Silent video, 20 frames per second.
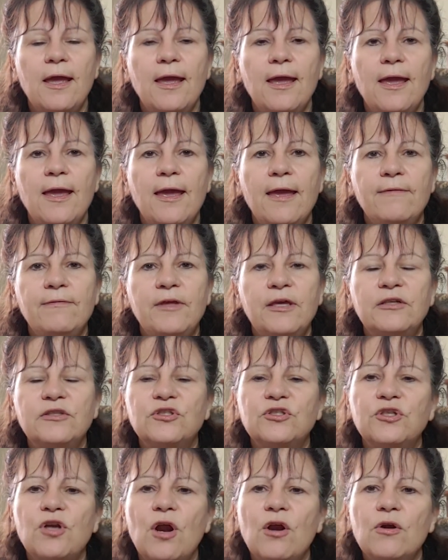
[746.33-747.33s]
And then
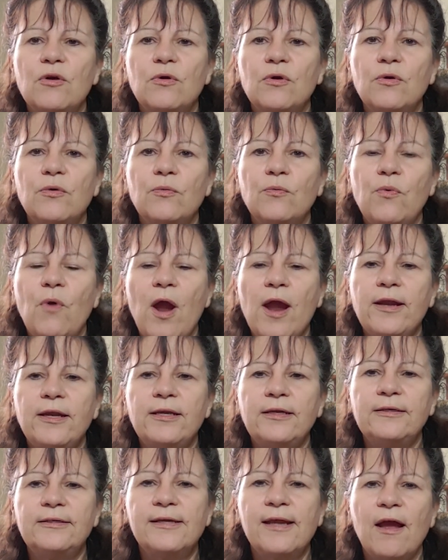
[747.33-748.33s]
start
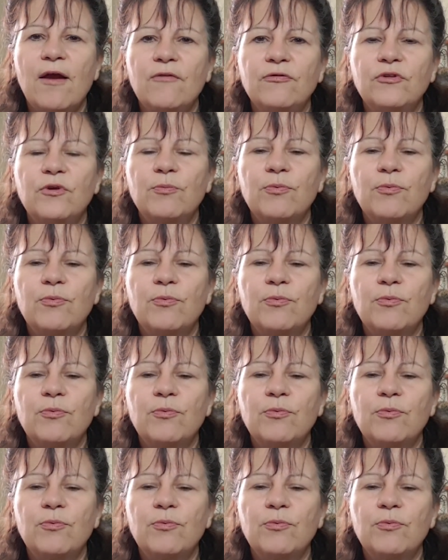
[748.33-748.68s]
writing down the